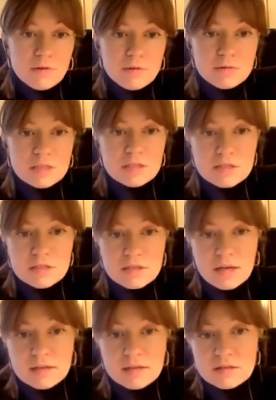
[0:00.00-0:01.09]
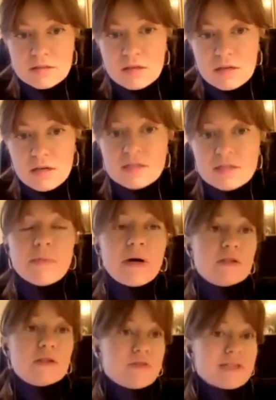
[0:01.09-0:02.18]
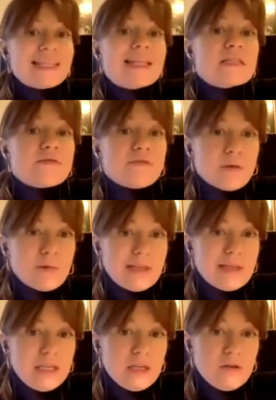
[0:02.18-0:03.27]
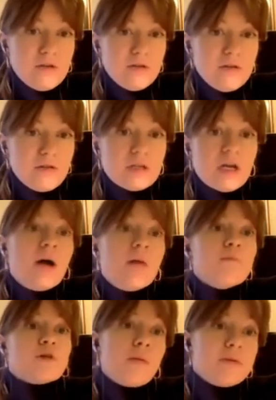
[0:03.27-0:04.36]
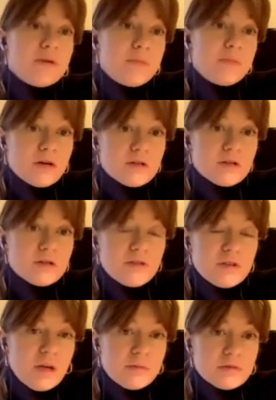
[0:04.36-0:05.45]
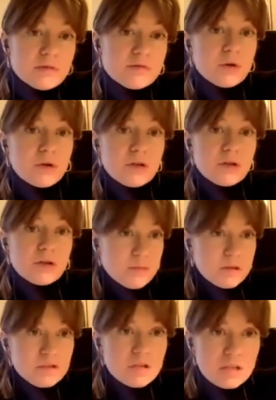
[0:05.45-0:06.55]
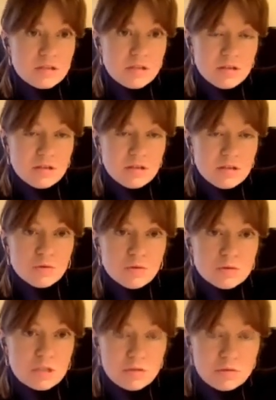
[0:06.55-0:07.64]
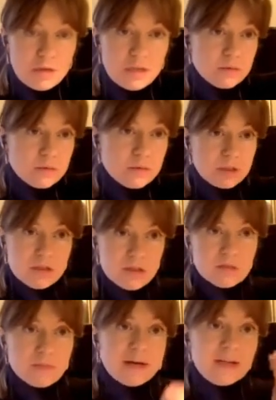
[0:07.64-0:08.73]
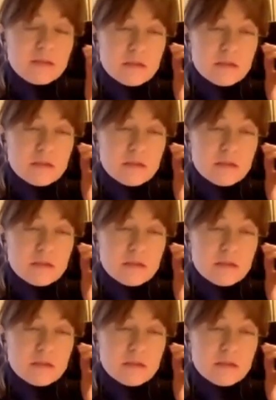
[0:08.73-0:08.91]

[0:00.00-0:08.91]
us that in spite of is less frequently used. Probably because of the number of words, it's much easier, shorter to write the word despite